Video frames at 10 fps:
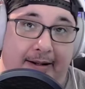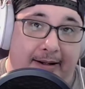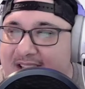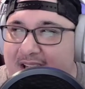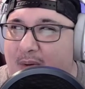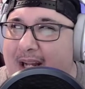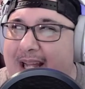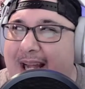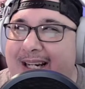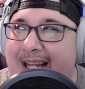So while
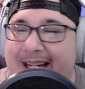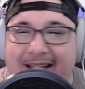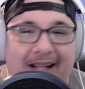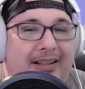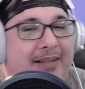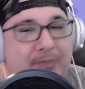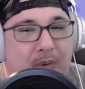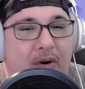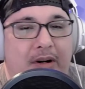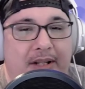I'd like nothing
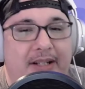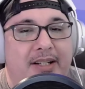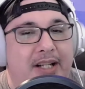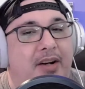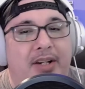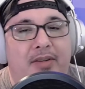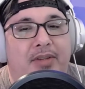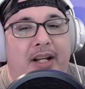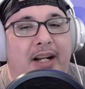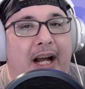more than to tell you
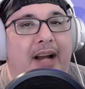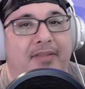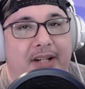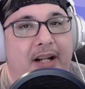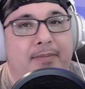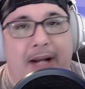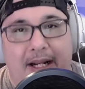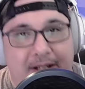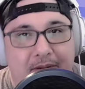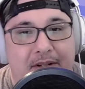that I've done
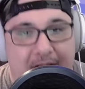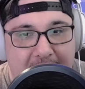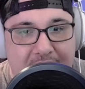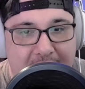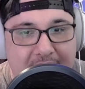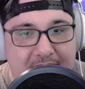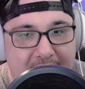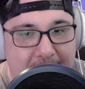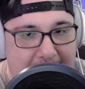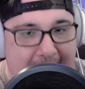my due diligence
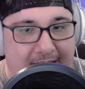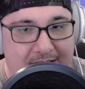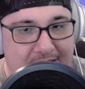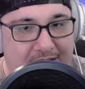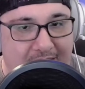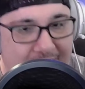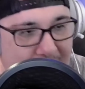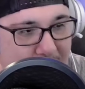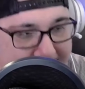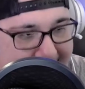in the past
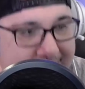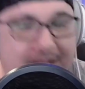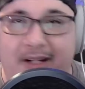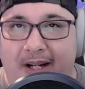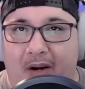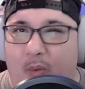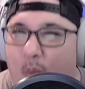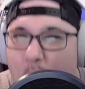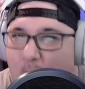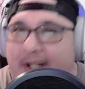several weeks,
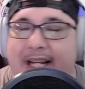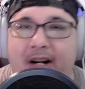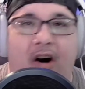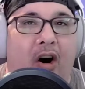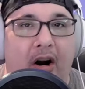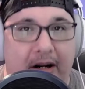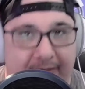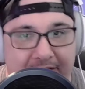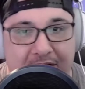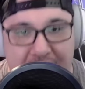working hard
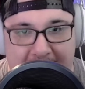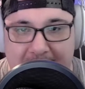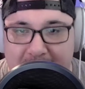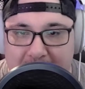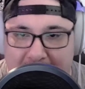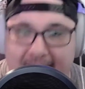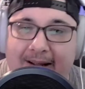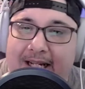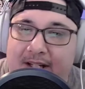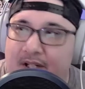for the channel and
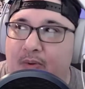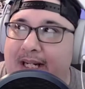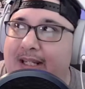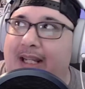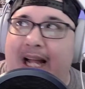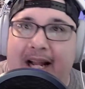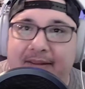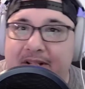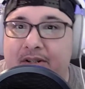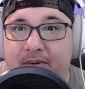doing
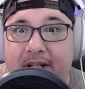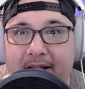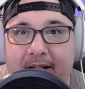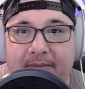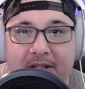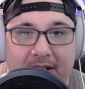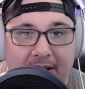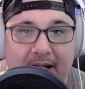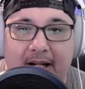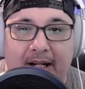live streams and